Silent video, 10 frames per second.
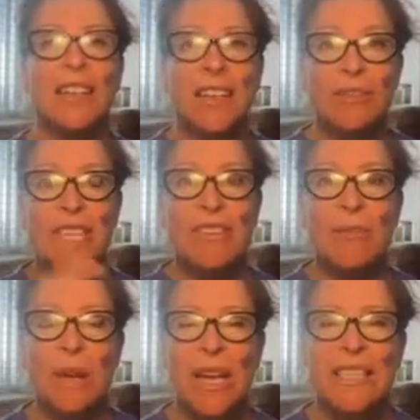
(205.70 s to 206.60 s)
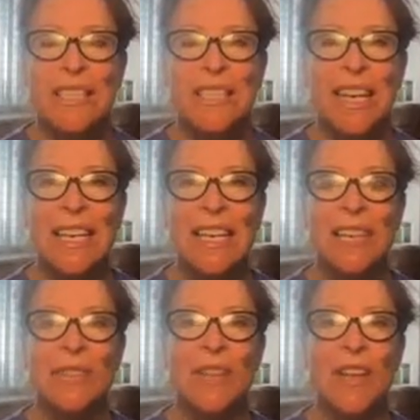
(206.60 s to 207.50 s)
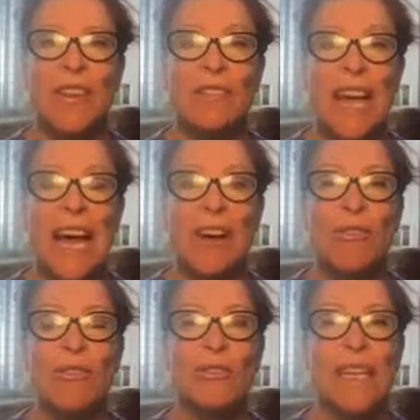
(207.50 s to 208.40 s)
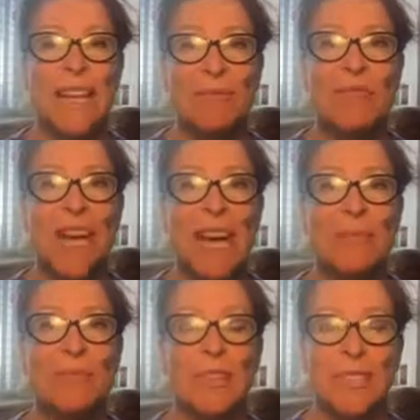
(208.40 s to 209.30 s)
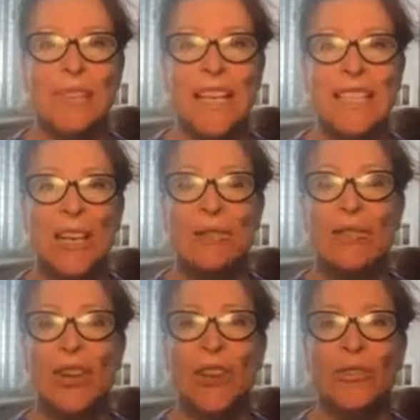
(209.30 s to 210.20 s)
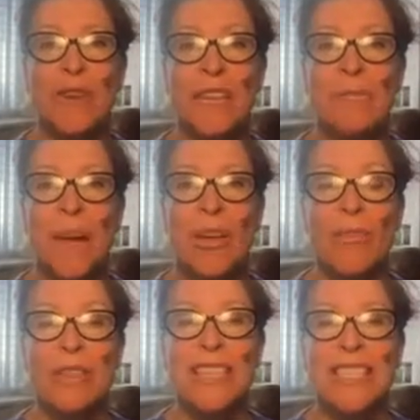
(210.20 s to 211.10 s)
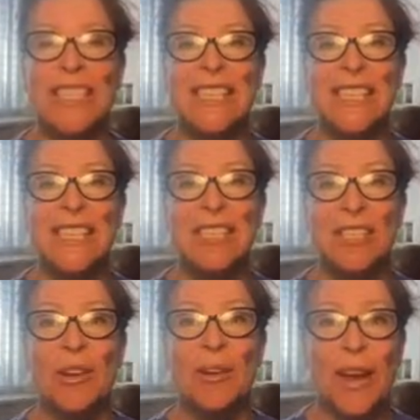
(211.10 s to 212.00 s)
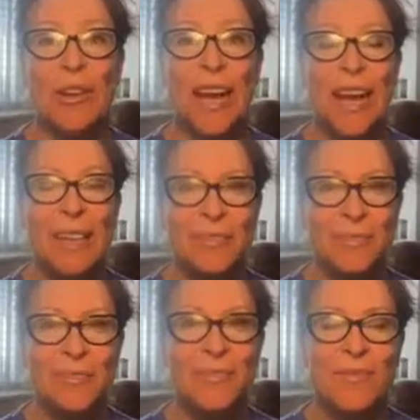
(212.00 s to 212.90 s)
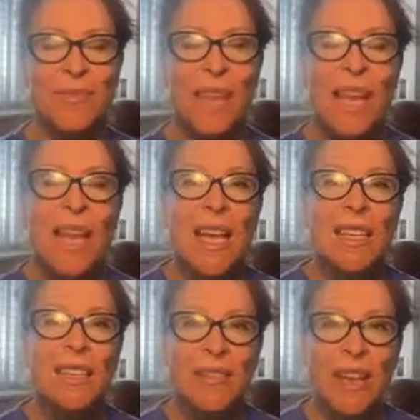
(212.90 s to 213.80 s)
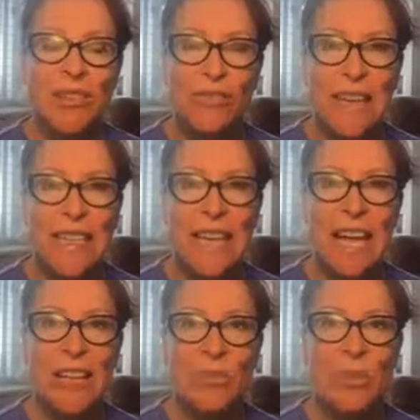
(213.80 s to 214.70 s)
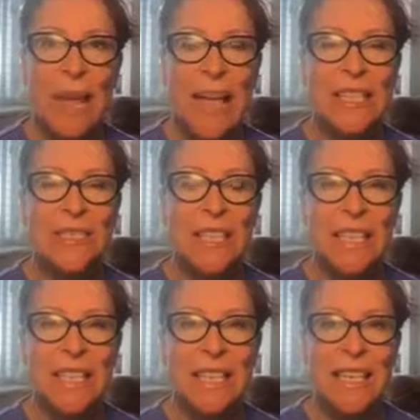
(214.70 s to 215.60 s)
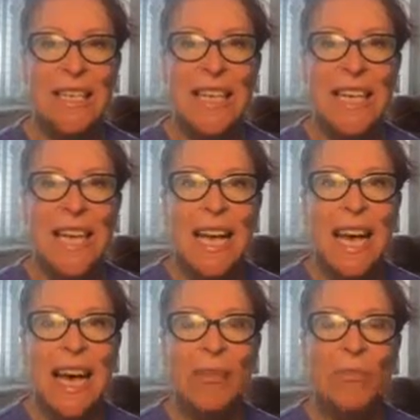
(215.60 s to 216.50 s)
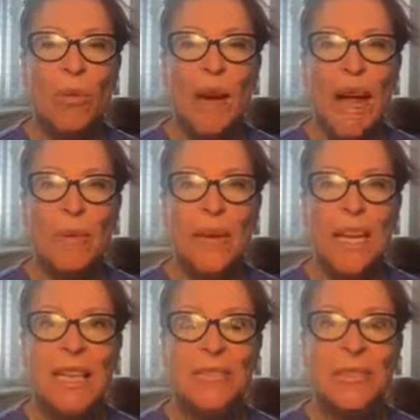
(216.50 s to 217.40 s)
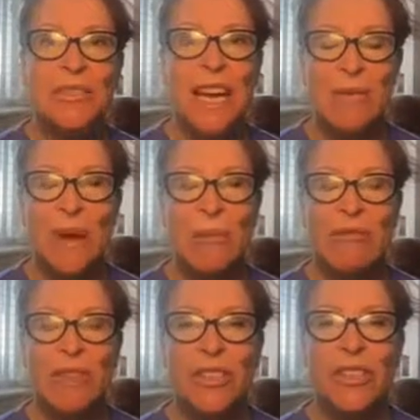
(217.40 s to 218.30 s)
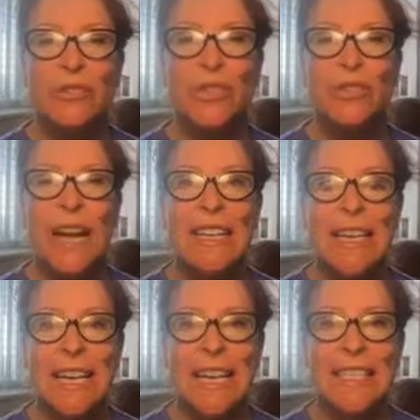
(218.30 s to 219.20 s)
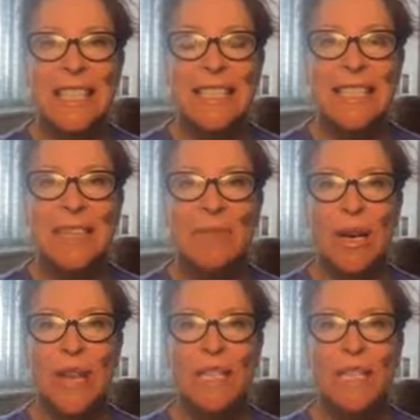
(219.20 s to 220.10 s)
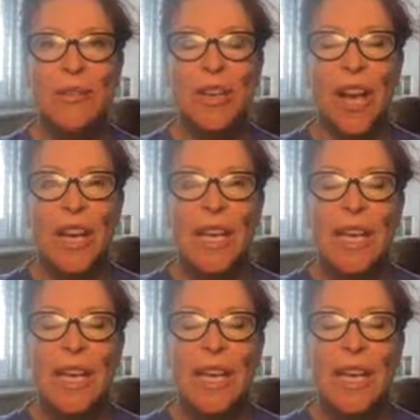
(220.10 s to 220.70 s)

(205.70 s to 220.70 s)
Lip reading: No secret piercings, thank you. Get those out or get them taped, but do let us know if you can't do anything about them and they're still in situ. Okay. So then you're ready and you're prepared for theatre. What will happen is we'll take mum in first of all and get the anaesthetic in place, okay?